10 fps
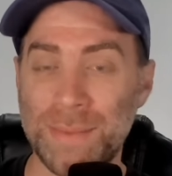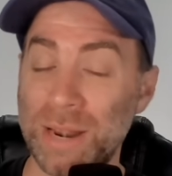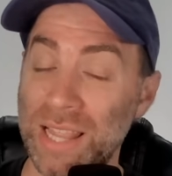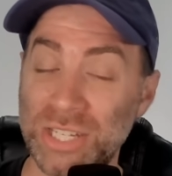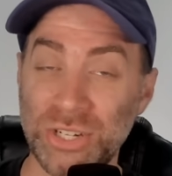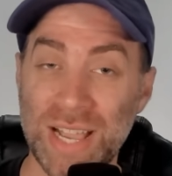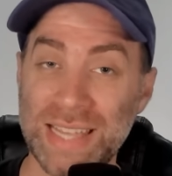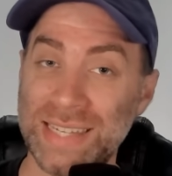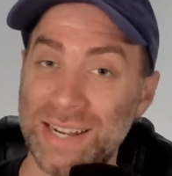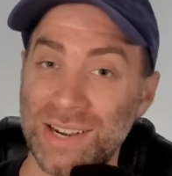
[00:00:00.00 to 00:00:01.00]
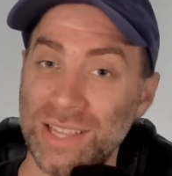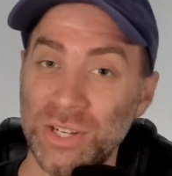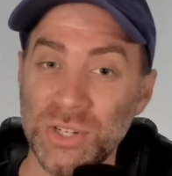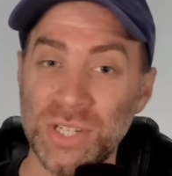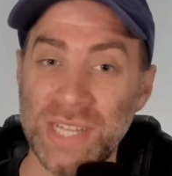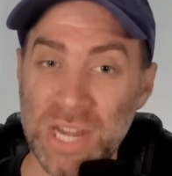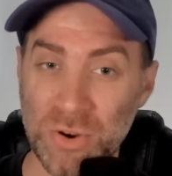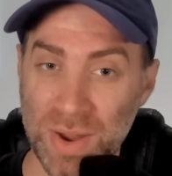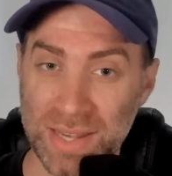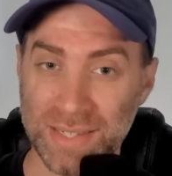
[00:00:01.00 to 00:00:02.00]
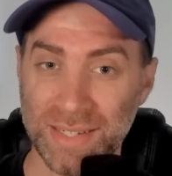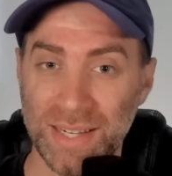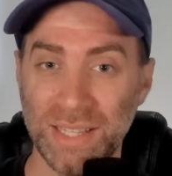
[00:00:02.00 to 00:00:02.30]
I'm going to let you guys in on a little secret.